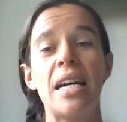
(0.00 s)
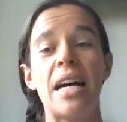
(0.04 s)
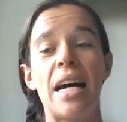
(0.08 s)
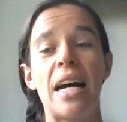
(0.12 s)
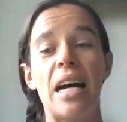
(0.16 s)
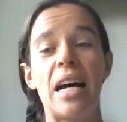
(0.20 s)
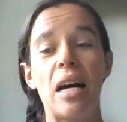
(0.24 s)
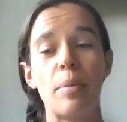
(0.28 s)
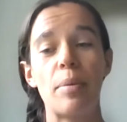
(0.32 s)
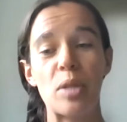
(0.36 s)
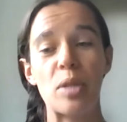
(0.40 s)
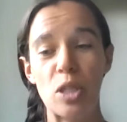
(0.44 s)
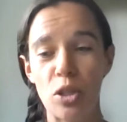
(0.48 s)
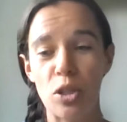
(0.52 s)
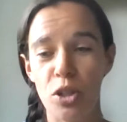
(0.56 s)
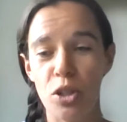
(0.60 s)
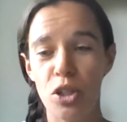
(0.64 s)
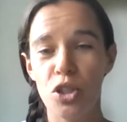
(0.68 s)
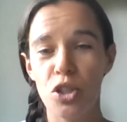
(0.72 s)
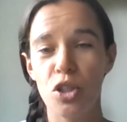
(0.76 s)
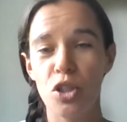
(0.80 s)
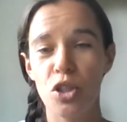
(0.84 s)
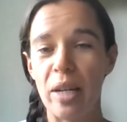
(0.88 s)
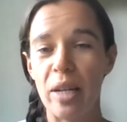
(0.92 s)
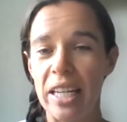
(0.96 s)
um, as long
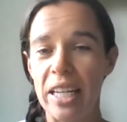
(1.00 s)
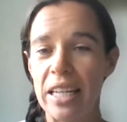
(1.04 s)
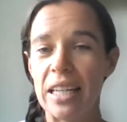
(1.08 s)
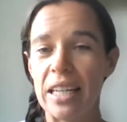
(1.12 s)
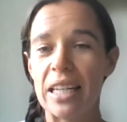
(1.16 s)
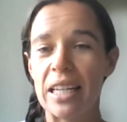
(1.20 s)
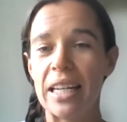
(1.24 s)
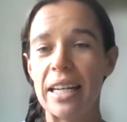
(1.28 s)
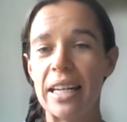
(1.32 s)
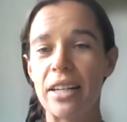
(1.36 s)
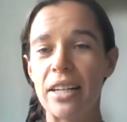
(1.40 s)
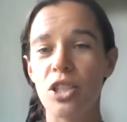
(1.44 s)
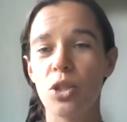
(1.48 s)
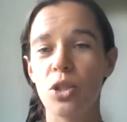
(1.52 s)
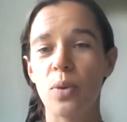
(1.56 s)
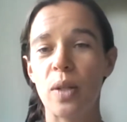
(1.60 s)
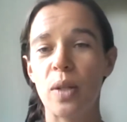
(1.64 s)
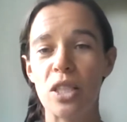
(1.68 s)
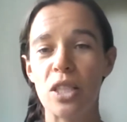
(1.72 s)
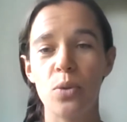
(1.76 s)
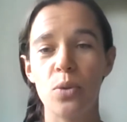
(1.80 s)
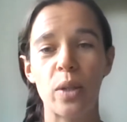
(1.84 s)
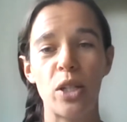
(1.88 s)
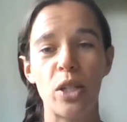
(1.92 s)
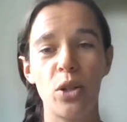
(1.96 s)
as you make it clear to
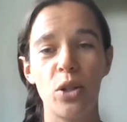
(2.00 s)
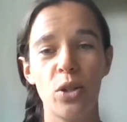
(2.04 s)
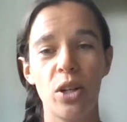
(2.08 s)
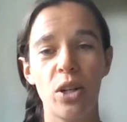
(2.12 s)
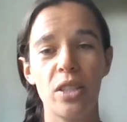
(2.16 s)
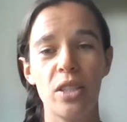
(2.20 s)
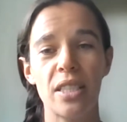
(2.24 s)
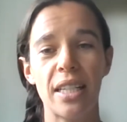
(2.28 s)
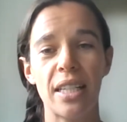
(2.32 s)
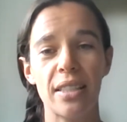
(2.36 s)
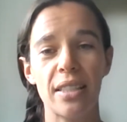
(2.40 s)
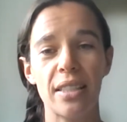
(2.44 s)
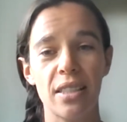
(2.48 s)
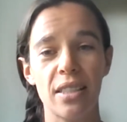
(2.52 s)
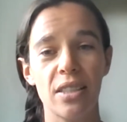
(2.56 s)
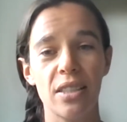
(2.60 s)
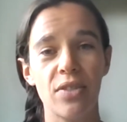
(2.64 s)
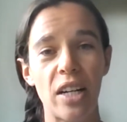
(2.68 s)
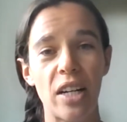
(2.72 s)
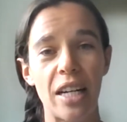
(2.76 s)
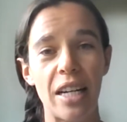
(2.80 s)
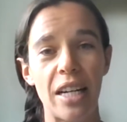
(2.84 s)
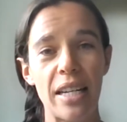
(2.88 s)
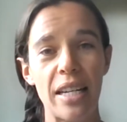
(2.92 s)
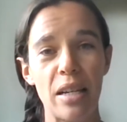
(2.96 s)
us when you contact us
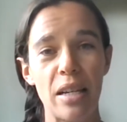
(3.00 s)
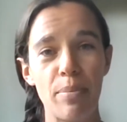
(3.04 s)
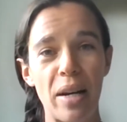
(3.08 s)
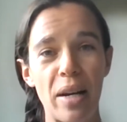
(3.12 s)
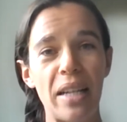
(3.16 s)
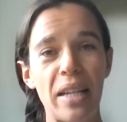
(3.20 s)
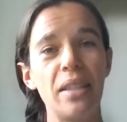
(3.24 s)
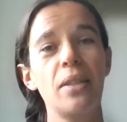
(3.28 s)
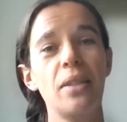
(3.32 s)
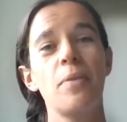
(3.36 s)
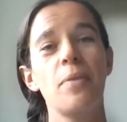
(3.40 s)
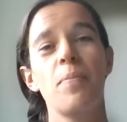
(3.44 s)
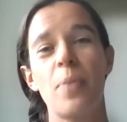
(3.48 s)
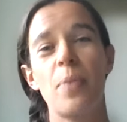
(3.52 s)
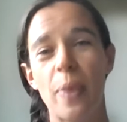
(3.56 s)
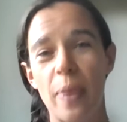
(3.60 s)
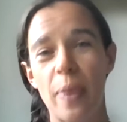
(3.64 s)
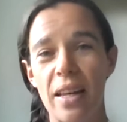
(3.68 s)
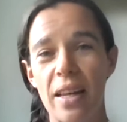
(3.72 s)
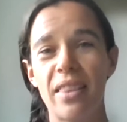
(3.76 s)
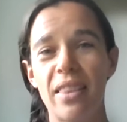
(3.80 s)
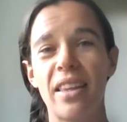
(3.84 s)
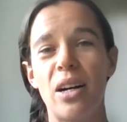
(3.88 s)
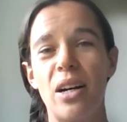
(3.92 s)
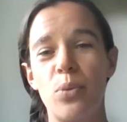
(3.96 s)
via email,
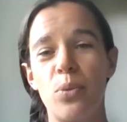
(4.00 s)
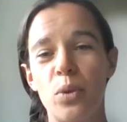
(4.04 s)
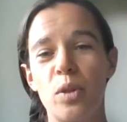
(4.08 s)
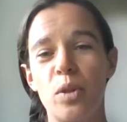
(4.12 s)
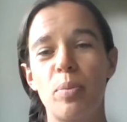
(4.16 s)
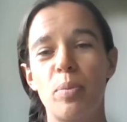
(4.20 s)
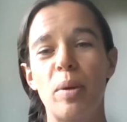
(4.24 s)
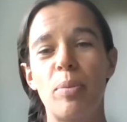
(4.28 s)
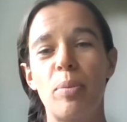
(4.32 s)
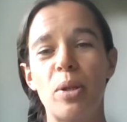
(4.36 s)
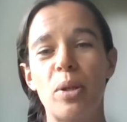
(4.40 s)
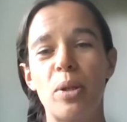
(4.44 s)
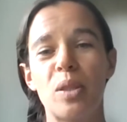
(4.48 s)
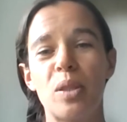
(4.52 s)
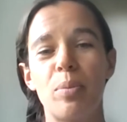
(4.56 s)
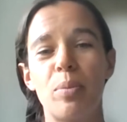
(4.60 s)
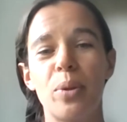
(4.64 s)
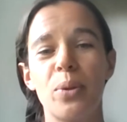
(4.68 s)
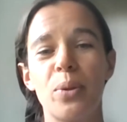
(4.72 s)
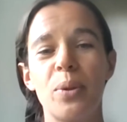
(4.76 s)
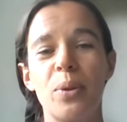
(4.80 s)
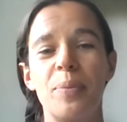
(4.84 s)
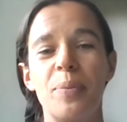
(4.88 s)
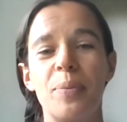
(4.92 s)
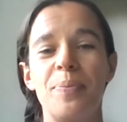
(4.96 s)
then that would be
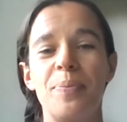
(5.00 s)
possible.